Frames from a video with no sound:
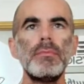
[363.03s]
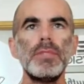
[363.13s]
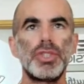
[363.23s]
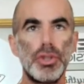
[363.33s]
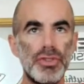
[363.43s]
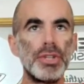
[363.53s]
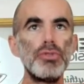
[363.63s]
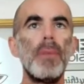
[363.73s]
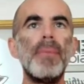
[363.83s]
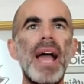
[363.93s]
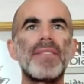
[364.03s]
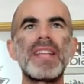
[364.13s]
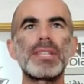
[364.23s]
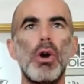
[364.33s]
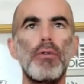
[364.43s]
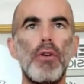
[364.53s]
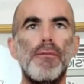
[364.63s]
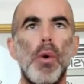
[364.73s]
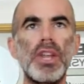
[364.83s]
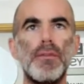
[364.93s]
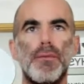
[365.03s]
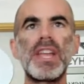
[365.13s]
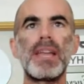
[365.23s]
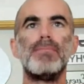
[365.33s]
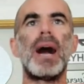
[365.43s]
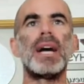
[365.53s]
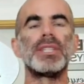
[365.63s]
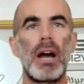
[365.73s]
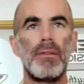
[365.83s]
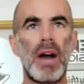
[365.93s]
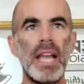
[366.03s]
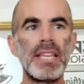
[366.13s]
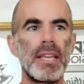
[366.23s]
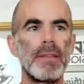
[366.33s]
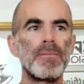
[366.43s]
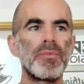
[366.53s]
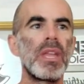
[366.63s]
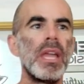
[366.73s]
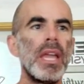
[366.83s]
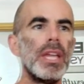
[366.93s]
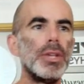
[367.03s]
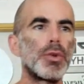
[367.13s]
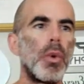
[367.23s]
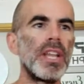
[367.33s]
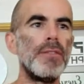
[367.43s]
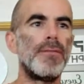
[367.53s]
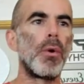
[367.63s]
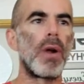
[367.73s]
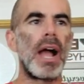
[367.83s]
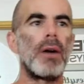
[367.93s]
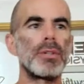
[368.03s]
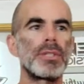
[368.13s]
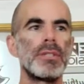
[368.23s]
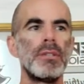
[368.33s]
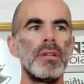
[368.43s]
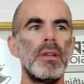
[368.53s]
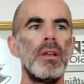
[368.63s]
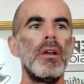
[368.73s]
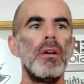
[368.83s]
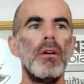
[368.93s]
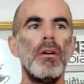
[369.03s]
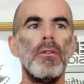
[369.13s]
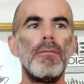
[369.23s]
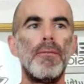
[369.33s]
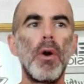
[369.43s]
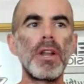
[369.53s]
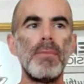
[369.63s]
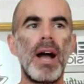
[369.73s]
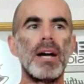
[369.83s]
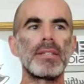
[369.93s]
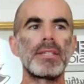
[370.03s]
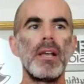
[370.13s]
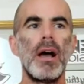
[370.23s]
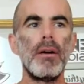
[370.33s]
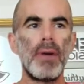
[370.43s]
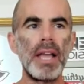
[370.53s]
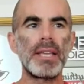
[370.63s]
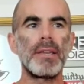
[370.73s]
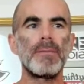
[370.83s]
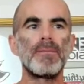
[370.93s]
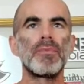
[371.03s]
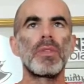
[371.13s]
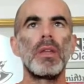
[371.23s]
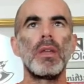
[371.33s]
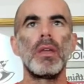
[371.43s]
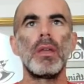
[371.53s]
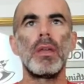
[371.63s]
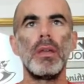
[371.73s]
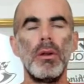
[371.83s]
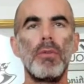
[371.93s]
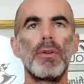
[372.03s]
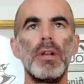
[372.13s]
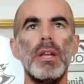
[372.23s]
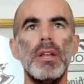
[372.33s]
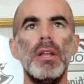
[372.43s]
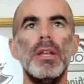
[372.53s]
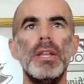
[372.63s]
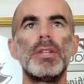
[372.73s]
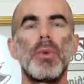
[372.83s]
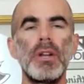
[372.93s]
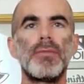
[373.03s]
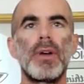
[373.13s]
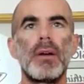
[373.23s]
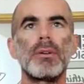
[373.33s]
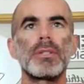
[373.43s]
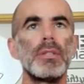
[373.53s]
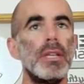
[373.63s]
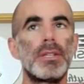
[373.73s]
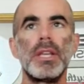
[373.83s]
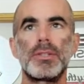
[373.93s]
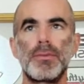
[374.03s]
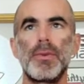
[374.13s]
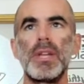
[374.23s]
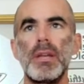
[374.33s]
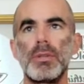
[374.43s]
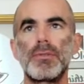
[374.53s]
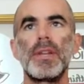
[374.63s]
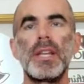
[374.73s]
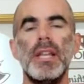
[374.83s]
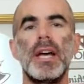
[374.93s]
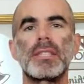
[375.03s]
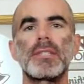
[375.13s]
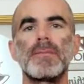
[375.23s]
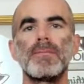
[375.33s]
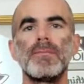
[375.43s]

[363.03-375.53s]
So you could do the math. That's over 40 freaking miles of hiking in 24 hours. 40 miles of hiking in over in, in 24 hours. It, it's freak, it was freaking nuts.